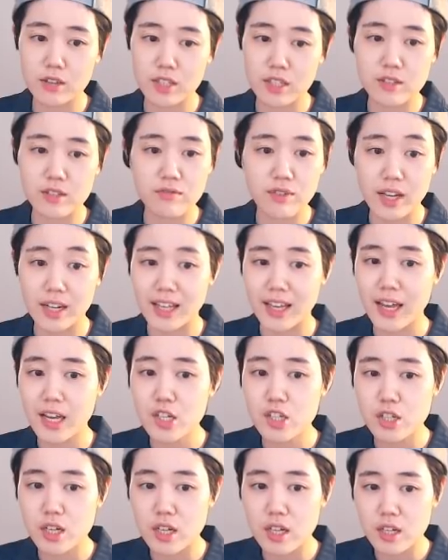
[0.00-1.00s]
these
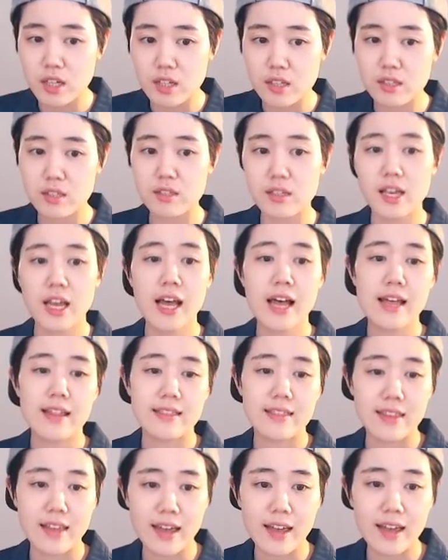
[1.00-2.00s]
variations,
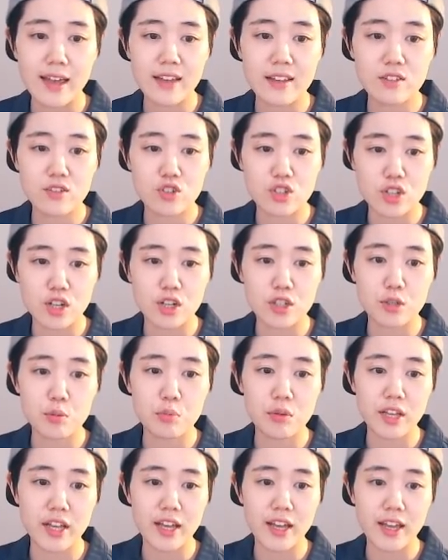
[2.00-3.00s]
then just
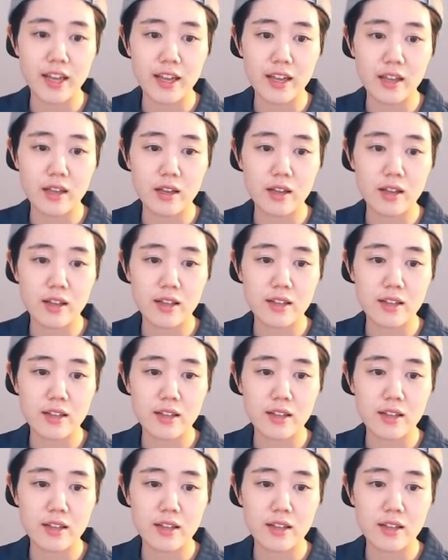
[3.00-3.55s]
play